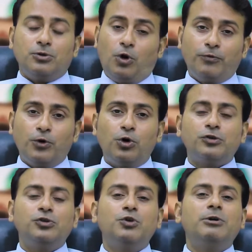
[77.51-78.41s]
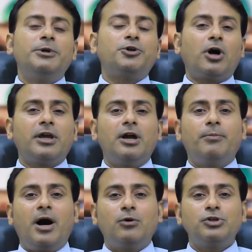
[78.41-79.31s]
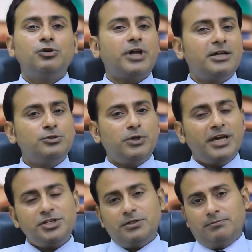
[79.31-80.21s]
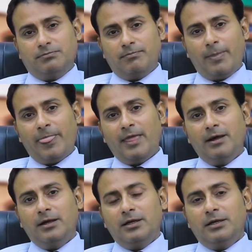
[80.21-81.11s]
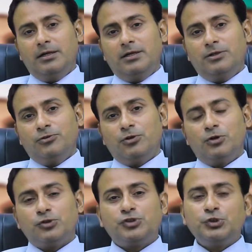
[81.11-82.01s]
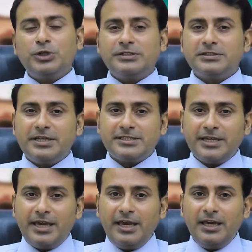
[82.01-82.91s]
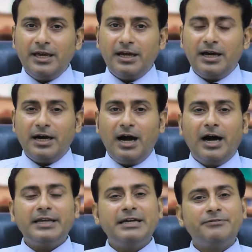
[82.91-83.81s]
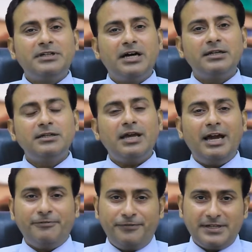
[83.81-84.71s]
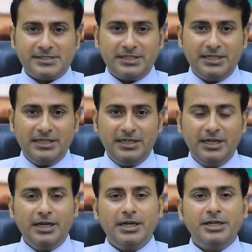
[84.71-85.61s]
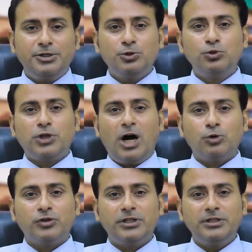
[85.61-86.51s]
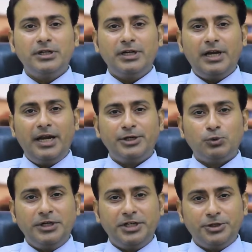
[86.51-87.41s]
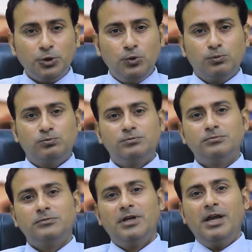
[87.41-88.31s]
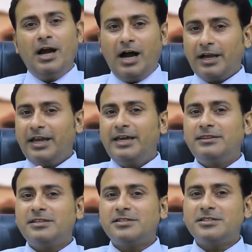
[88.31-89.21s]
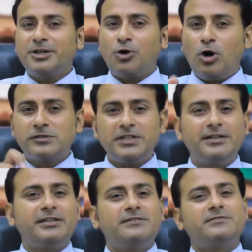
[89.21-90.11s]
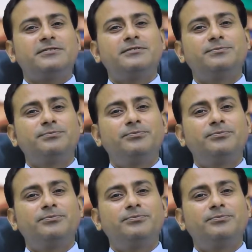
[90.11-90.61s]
of course, you will be talking about your education. So students, they say, I have done FSC in 2022. Again, this is a wrong sentence